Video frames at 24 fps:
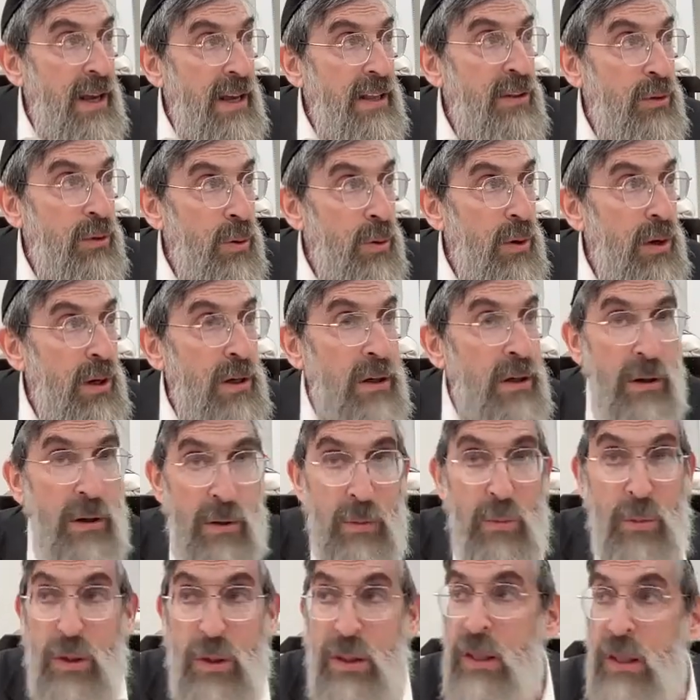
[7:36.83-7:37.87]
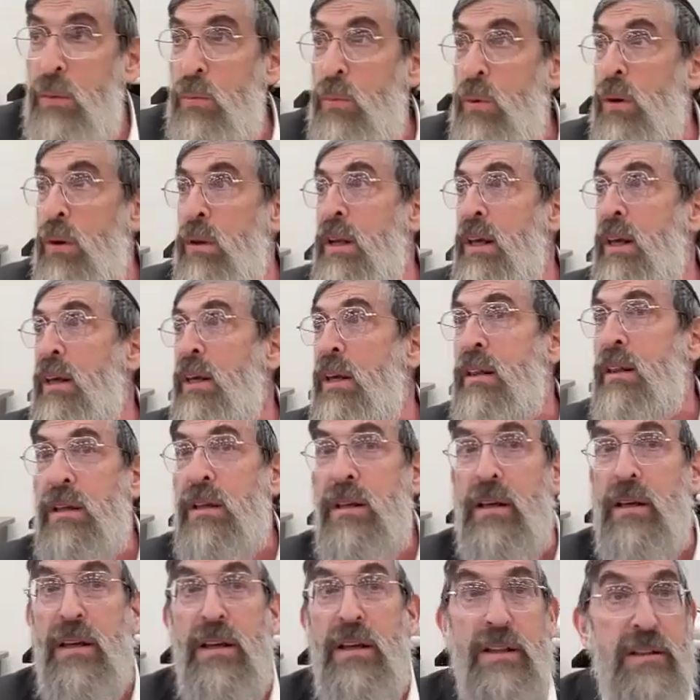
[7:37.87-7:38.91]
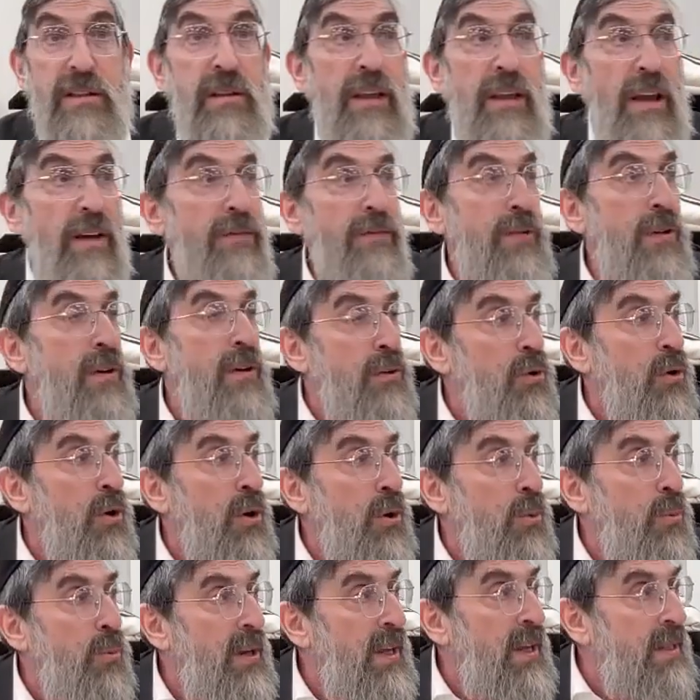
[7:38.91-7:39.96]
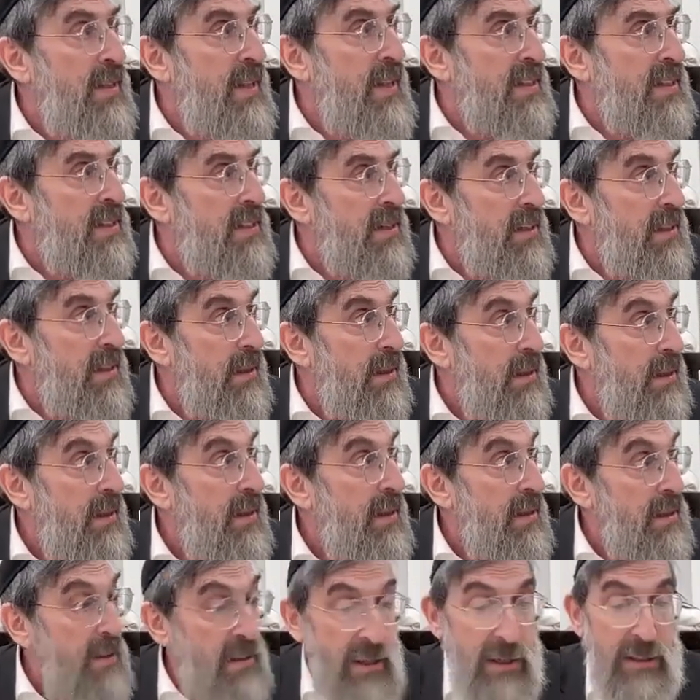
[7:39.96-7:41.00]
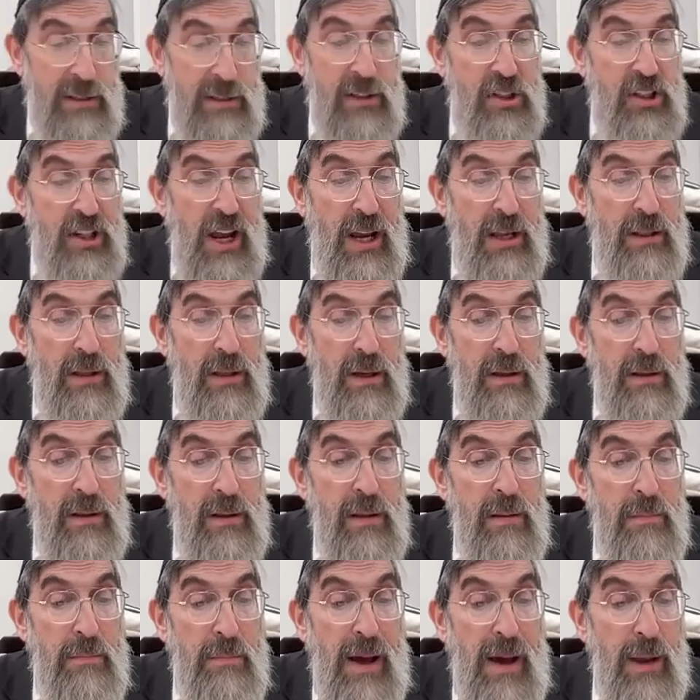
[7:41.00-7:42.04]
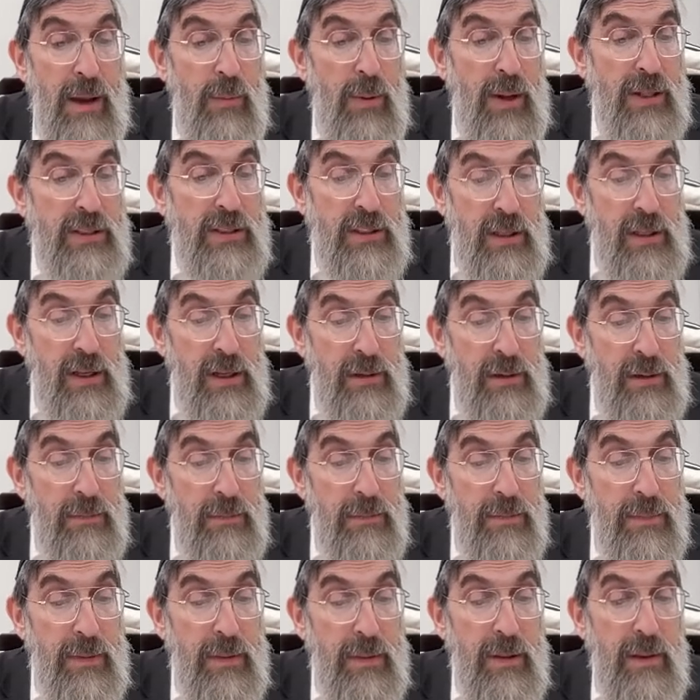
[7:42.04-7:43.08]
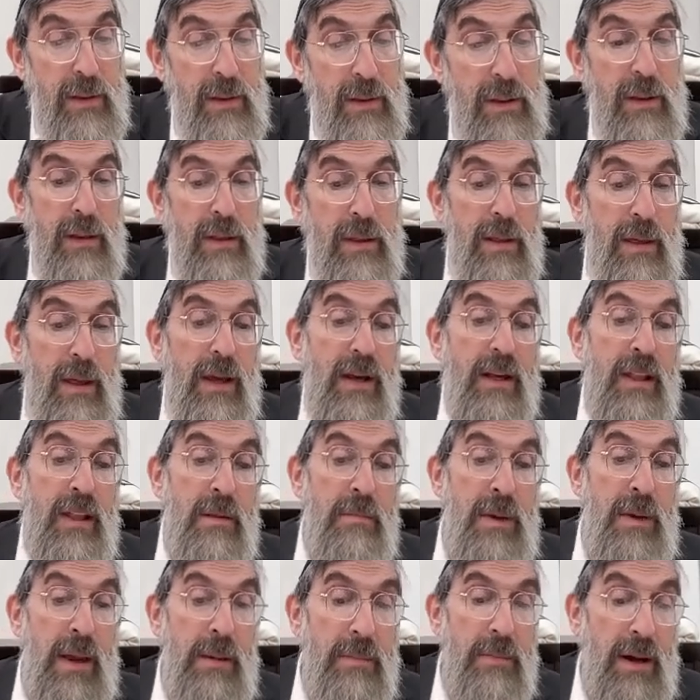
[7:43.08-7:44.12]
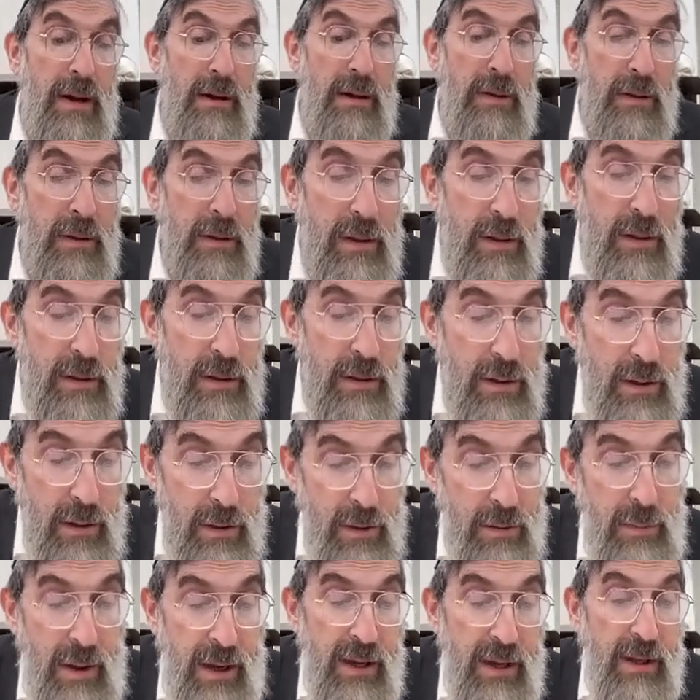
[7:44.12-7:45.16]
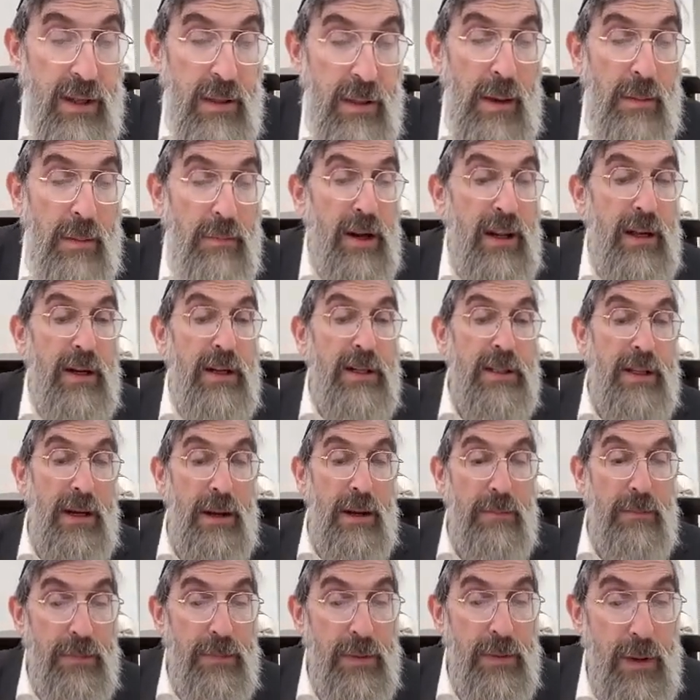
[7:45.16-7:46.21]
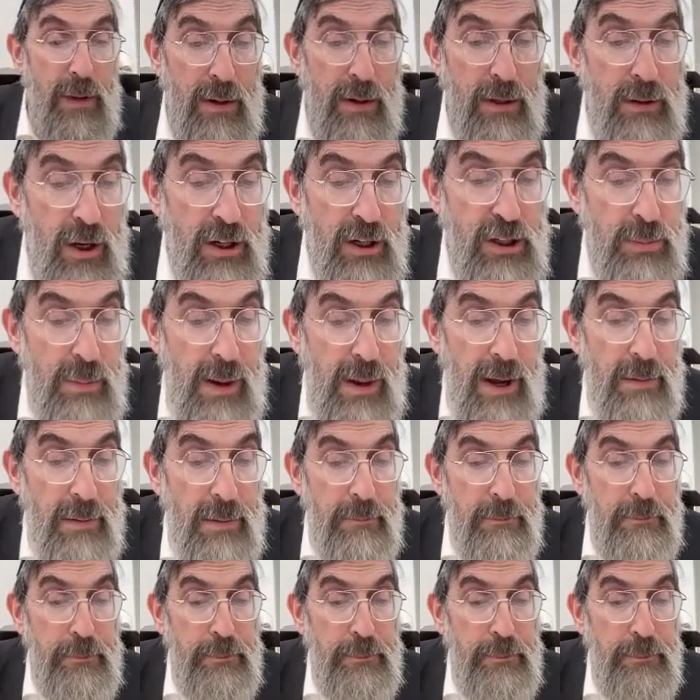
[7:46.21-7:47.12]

A dog will, will eat it. So therefore, a dog would eat netzel. There's a shaila. My, what's the din? What are you going to say? Toshma.